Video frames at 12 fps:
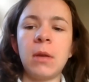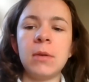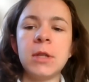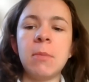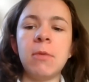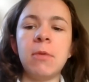
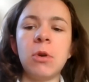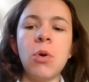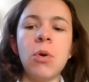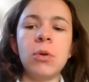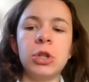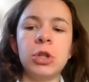some of the
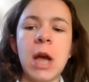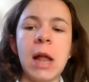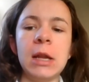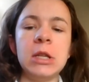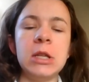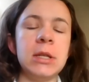core
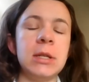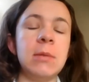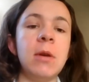challenges,